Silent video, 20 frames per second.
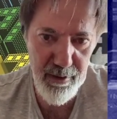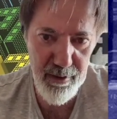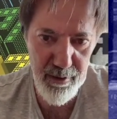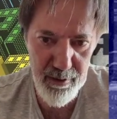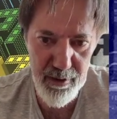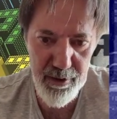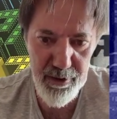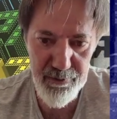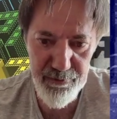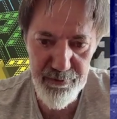the
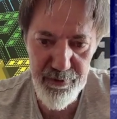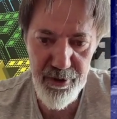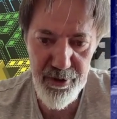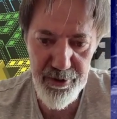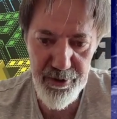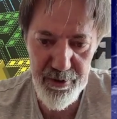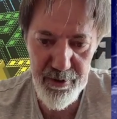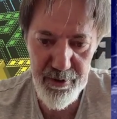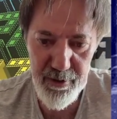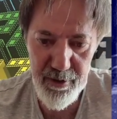English
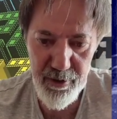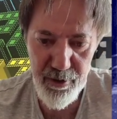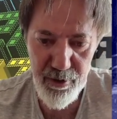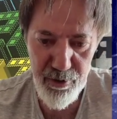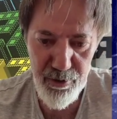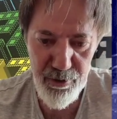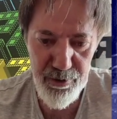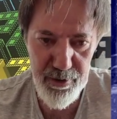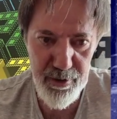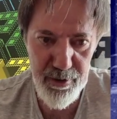version
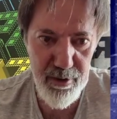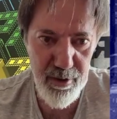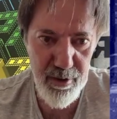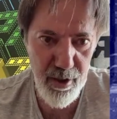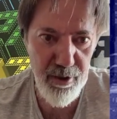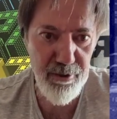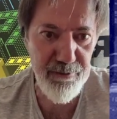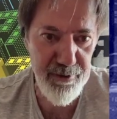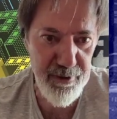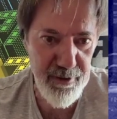includes the
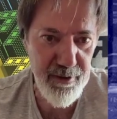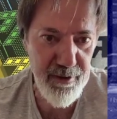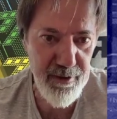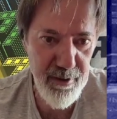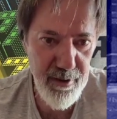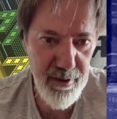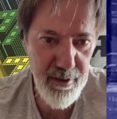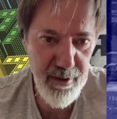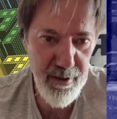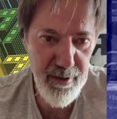COVID
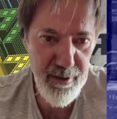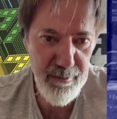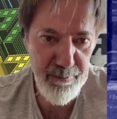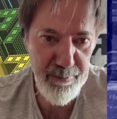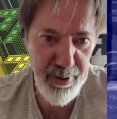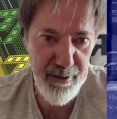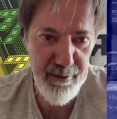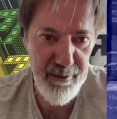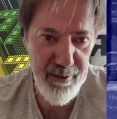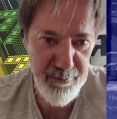
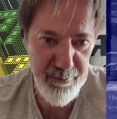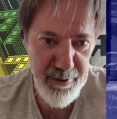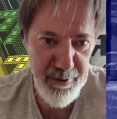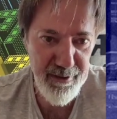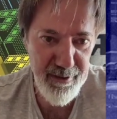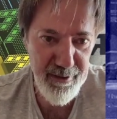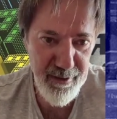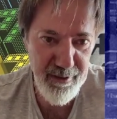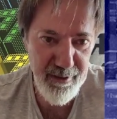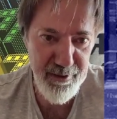
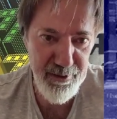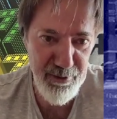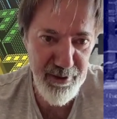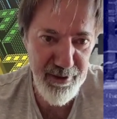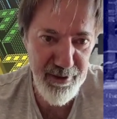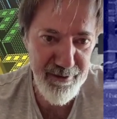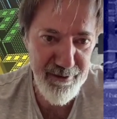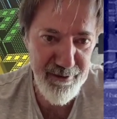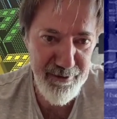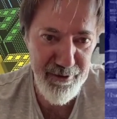pandemic as
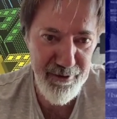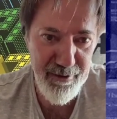well, you